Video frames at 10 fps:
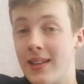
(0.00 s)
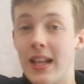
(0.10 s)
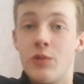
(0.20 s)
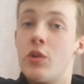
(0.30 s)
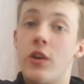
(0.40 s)

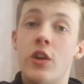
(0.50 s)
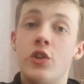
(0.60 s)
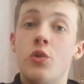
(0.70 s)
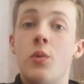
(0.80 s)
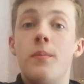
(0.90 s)
That's what they're going to
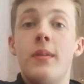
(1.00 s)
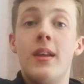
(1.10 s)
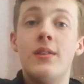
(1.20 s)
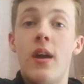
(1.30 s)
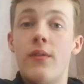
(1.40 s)
do.
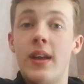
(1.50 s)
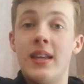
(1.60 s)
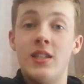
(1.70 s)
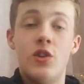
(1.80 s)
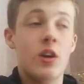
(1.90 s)
It's very, very
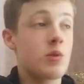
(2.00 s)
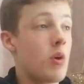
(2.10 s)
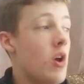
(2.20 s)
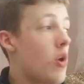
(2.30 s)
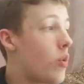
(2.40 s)
easy to, because
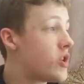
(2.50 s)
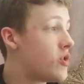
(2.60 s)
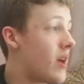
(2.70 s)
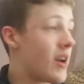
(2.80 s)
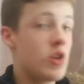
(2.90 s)
once you
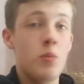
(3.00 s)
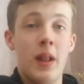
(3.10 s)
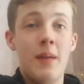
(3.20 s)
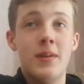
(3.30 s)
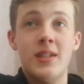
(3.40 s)
do that, can you
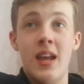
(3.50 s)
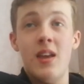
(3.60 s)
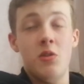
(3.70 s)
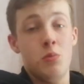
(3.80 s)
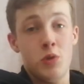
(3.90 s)
blame the
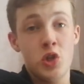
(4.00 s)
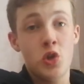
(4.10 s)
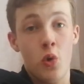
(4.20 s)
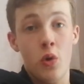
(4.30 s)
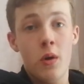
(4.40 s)
state?
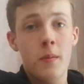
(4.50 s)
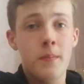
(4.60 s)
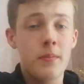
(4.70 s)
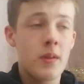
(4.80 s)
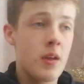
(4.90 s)
Sure.
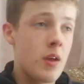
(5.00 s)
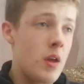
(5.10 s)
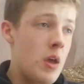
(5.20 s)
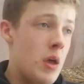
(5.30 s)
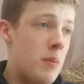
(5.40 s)

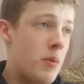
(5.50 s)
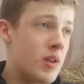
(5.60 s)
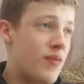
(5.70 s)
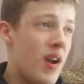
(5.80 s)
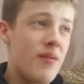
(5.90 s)
But
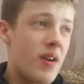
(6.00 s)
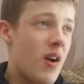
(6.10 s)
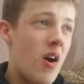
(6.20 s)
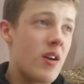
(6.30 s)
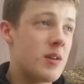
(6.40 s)
it's very, very
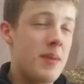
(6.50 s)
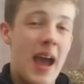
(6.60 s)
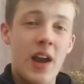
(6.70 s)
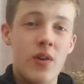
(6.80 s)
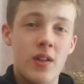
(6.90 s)
hard to be
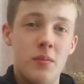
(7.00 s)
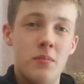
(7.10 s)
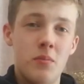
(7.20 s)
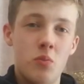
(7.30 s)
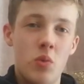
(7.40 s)
angry at them
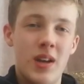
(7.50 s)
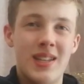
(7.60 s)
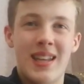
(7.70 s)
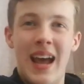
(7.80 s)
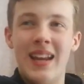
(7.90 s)
when
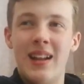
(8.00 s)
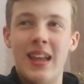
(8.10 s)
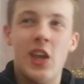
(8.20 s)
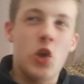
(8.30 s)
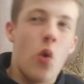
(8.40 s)
it's kind of
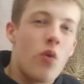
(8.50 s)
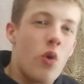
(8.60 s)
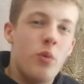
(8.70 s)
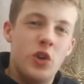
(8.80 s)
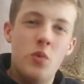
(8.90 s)
like your
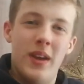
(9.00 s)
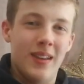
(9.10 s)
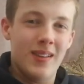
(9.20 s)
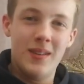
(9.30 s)
own doing.